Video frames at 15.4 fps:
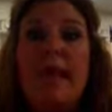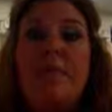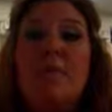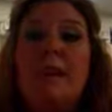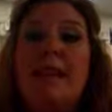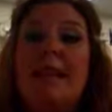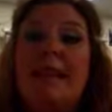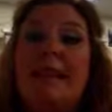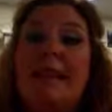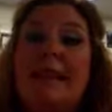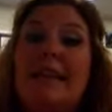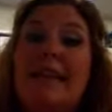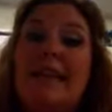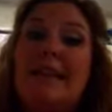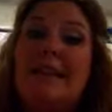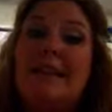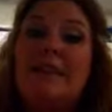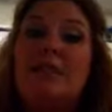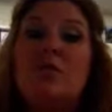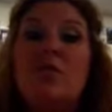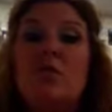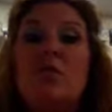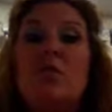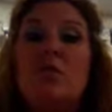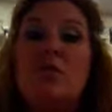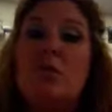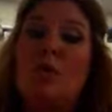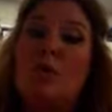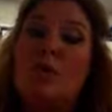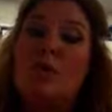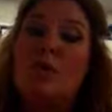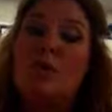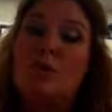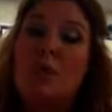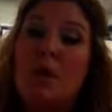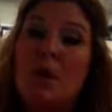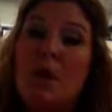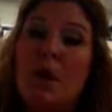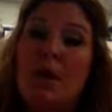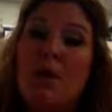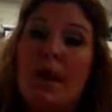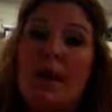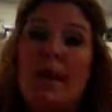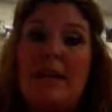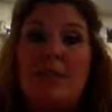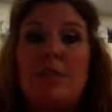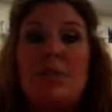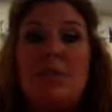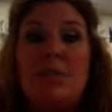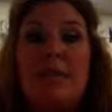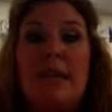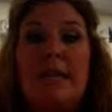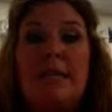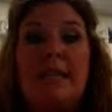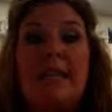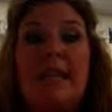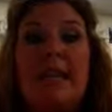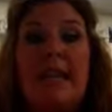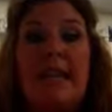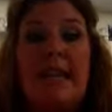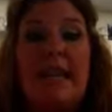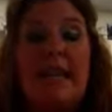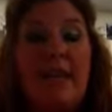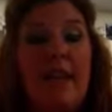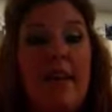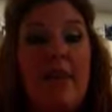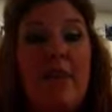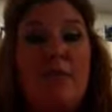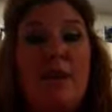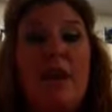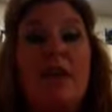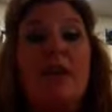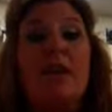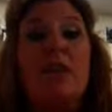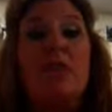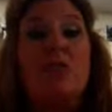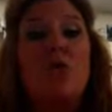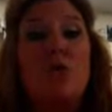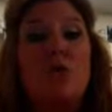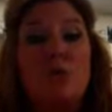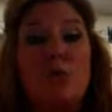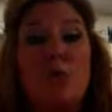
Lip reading: but it leans towards pure command, which means the government controls